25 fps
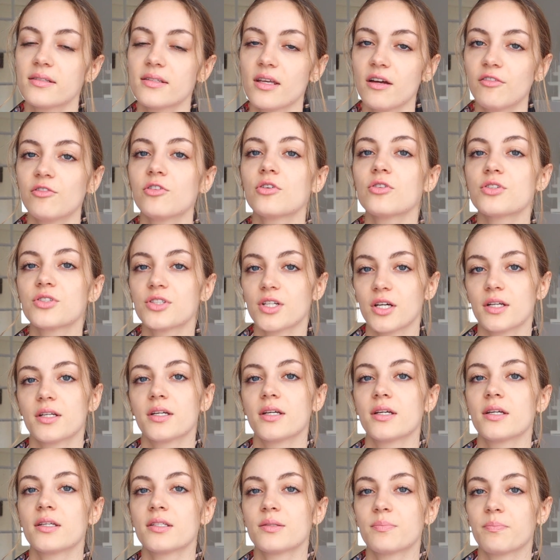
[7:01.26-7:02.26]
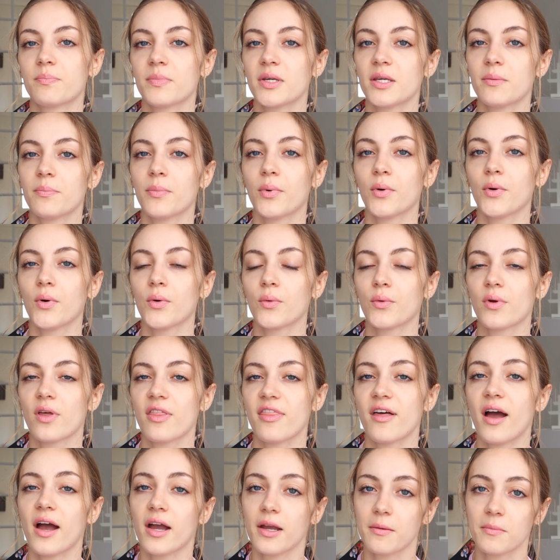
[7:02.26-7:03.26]
in several studies, people
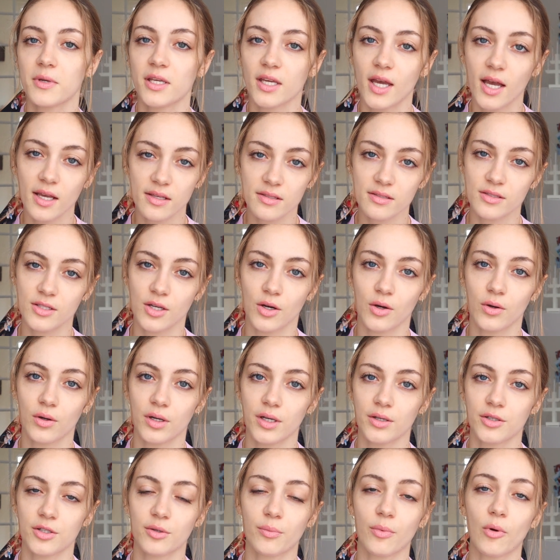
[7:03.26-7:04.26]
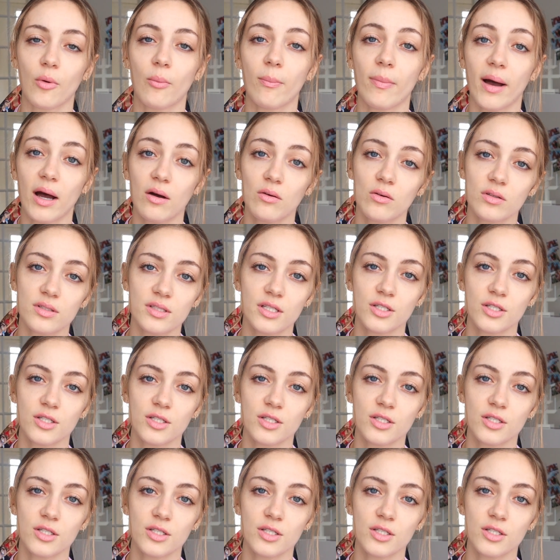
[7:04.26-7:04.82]
with IBS, so irritable bowel